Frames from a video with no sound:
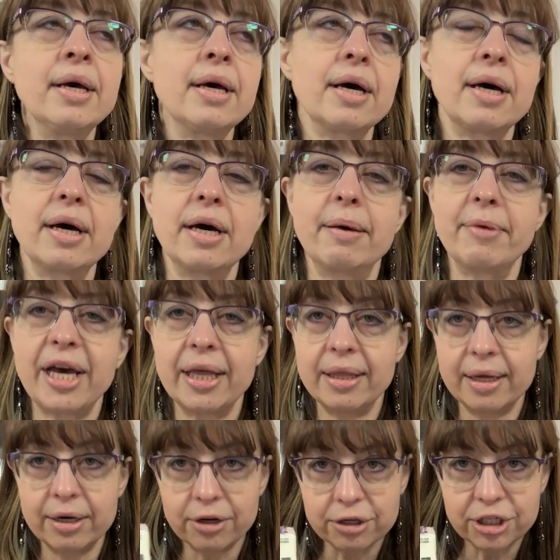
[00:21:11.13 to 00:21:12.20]
and
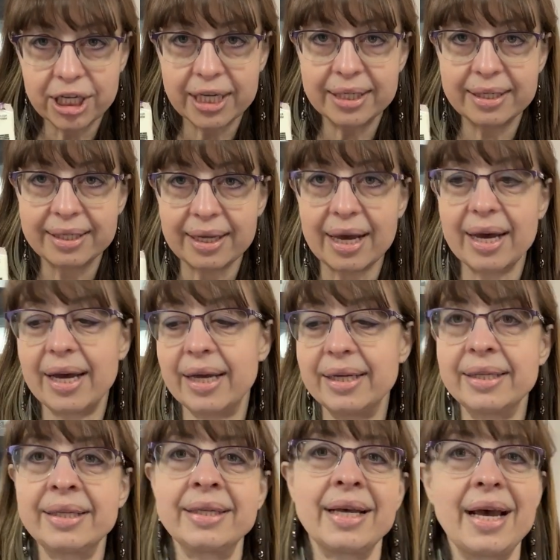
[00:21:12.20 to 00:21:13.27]
then your cheese
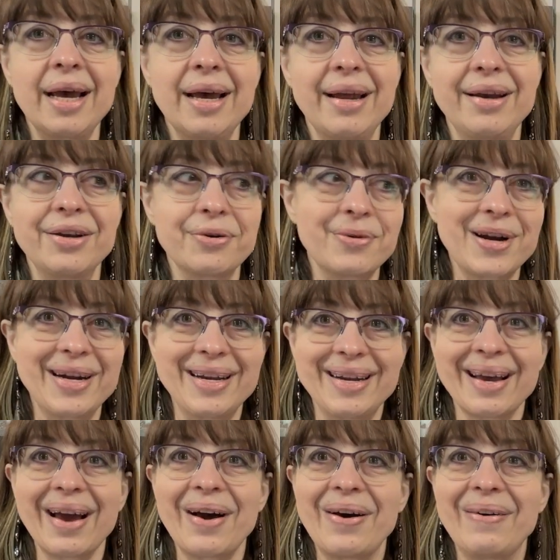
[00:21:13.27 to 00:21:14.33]
slice, and you're ready to
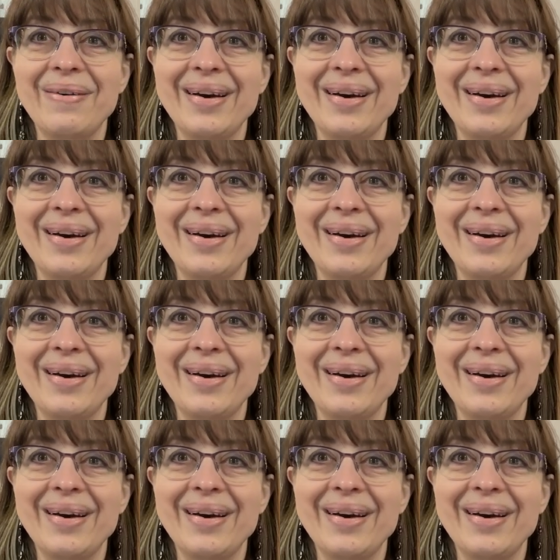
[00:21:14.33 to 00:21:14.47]
go.